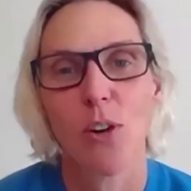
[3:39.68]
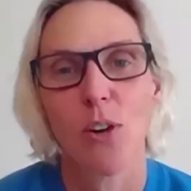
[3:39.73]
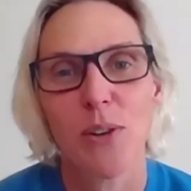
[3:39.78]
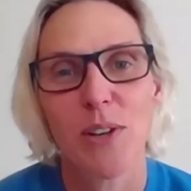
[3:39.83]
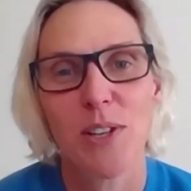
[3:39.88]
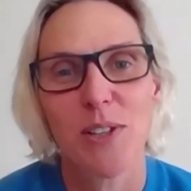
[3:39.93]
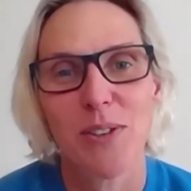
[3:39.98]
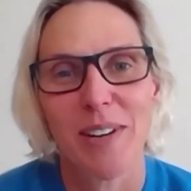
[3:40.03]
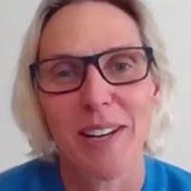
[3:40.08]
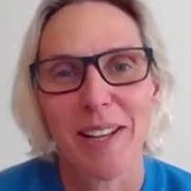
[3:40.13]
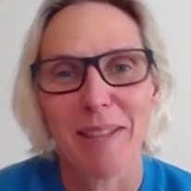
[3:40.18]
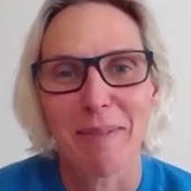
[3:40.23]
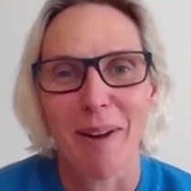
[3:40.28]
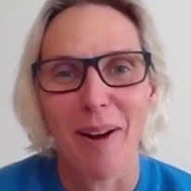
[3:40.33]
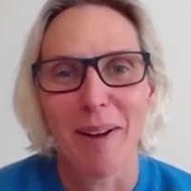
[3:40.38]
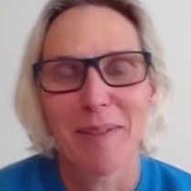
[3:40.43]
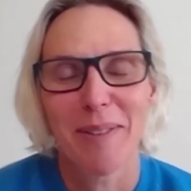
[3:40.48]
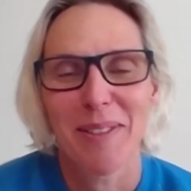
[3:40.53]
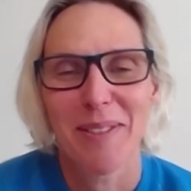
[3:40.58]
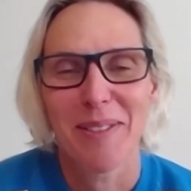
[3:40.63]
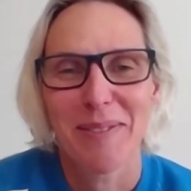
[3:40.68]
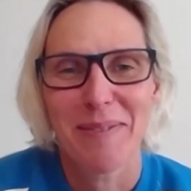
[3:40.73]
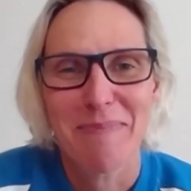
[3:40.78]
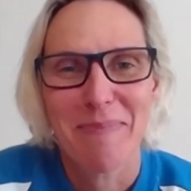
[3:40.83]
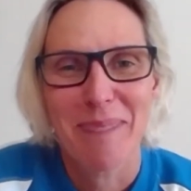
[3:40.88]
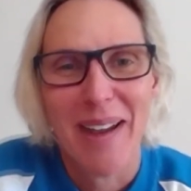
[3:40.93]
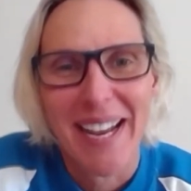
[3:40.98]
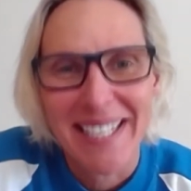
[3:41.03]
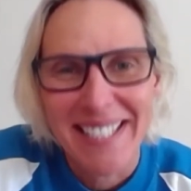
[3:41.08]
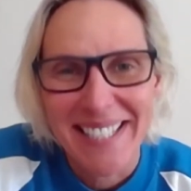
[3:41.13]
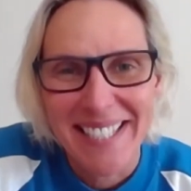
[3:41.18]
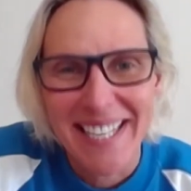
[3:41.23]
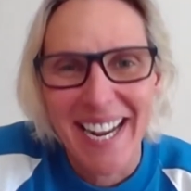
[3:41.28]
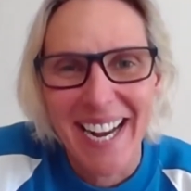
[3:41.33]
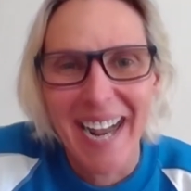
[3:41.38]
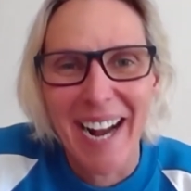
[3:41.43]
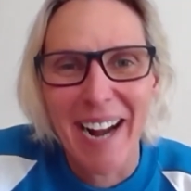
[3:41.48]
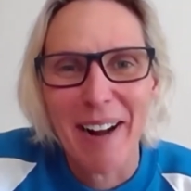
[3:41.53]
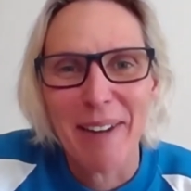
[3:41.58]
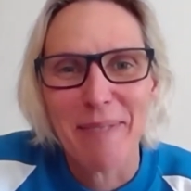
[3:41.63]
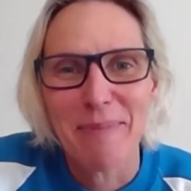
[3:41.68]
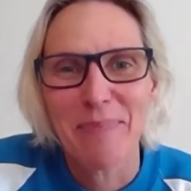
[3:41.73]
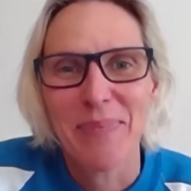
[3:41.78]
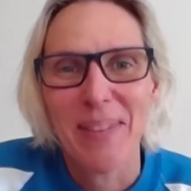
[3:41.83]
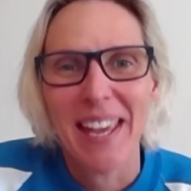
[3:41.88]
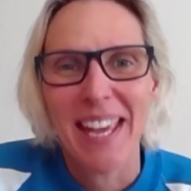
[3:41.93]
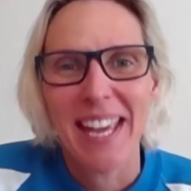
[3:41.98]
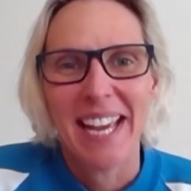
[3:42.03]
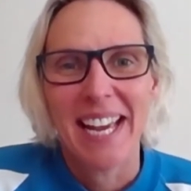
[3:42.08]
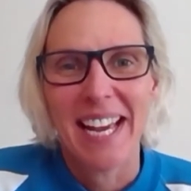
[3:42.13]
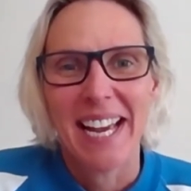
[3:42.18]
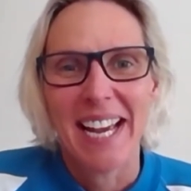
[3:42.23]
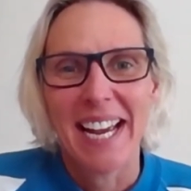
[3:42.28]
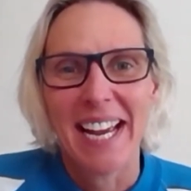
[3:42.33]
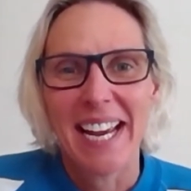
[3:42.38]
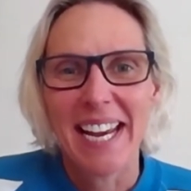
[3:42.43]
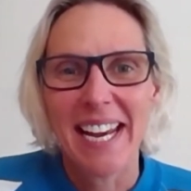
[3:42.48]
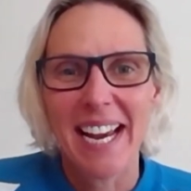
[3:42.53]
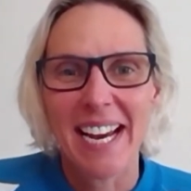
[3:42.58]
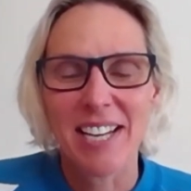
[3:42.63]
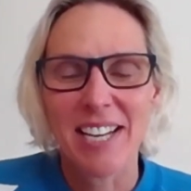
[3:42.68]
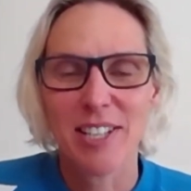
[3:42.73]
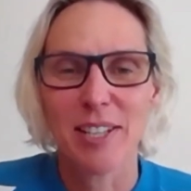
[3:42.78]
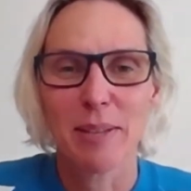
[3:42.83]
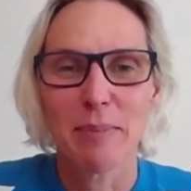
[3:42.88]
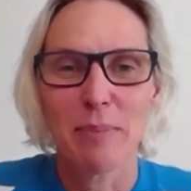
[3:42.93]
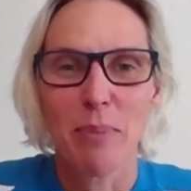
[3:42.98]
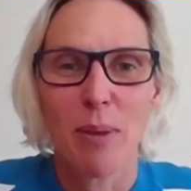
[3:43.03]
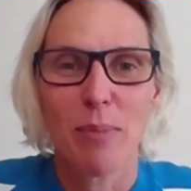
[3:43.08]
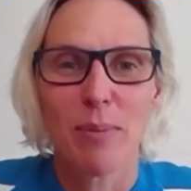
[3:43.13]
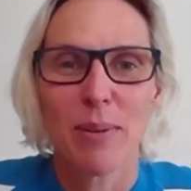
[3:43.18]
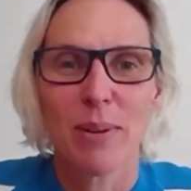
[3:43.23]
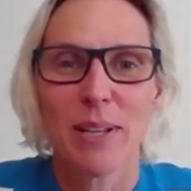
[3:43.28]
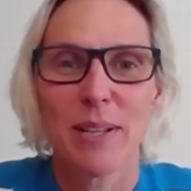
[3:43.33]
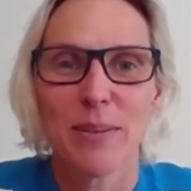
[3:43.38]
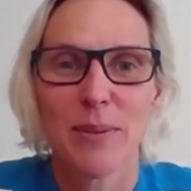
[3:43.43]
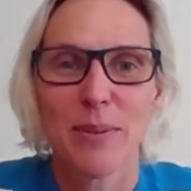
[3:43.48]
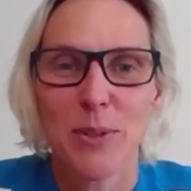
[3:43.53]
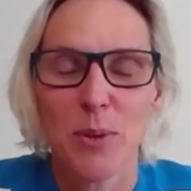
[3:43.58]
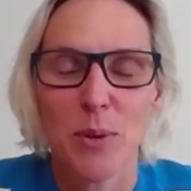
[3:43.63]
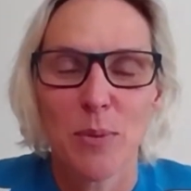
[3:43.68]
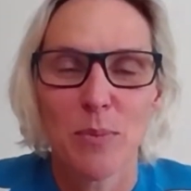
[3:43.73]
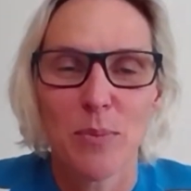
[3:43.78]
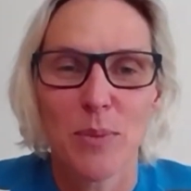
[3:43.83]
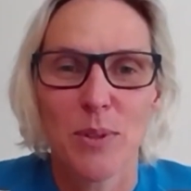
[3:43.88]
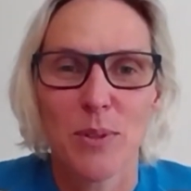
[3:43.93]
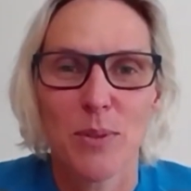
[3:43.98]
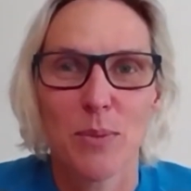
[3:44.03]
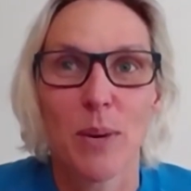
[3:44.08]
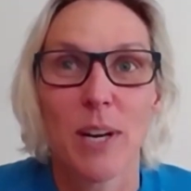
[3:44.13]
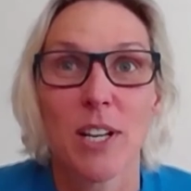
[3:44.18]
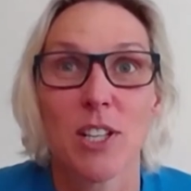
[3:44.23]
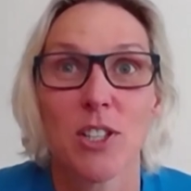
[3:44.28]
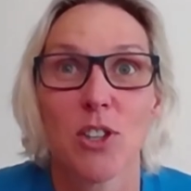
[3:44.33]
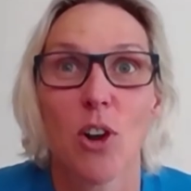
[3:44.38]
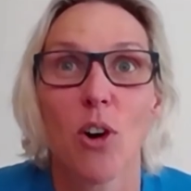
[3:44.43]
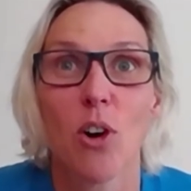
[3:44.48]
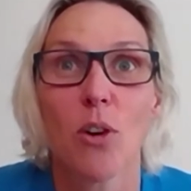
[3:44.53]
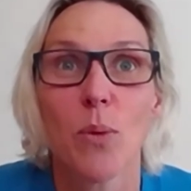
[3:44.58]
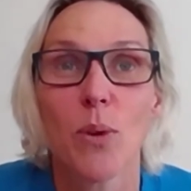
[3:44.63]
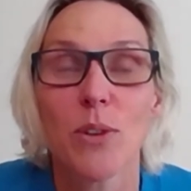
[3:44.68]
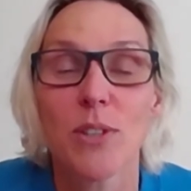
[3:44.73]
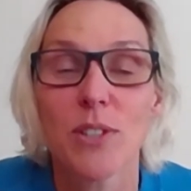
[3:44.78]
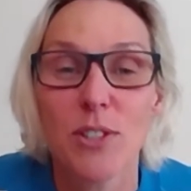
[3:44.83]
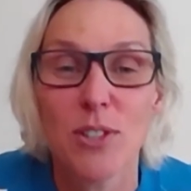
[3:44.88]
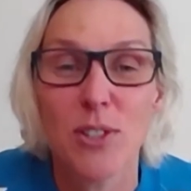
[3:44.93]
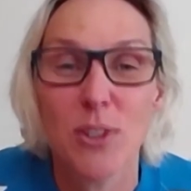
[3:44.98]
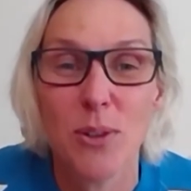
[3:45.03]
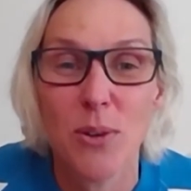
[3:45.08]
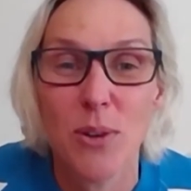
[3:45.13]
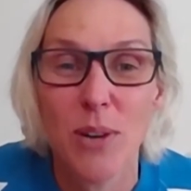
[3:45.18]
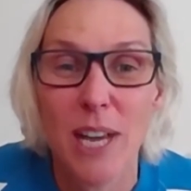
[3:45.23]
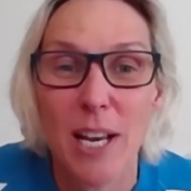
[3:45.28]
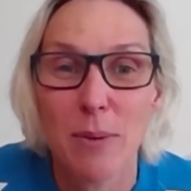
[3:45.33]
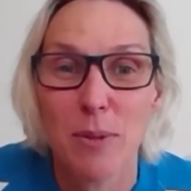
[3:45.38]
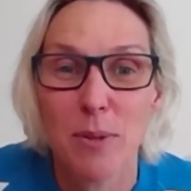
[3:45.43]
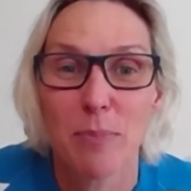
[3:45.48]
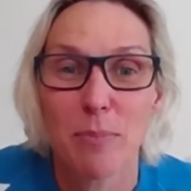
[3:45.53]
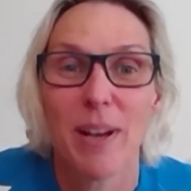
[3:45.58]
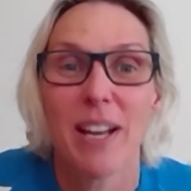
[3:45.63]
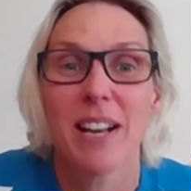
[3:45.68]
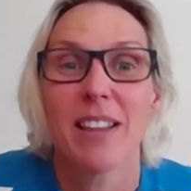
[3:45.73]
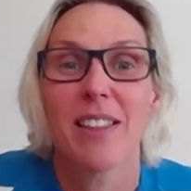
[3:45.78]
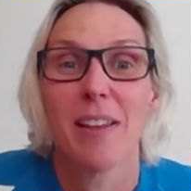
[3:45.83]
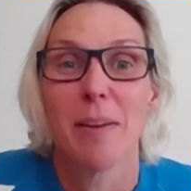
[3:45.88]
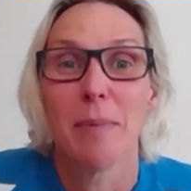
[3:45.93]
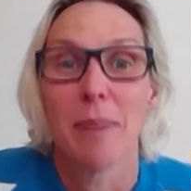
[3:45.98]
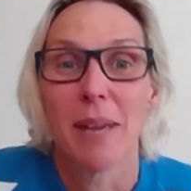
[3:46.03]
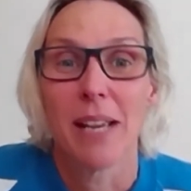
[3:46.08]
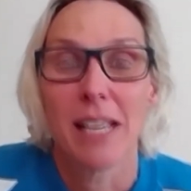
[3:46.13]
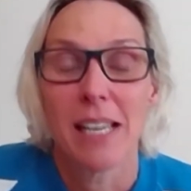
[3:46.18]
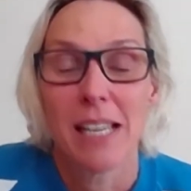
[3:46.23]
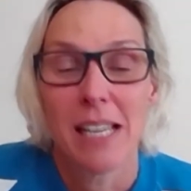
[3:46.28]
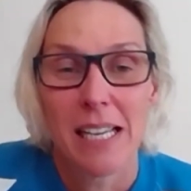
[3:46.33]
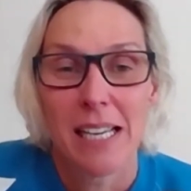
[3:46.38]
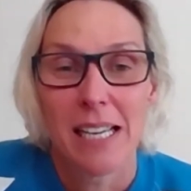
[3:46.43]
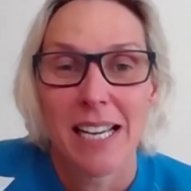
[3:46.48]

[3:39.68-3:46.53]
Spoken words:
injury at the moment, but he actually probably swims, when his shoulder wasn't sore, he was better than me.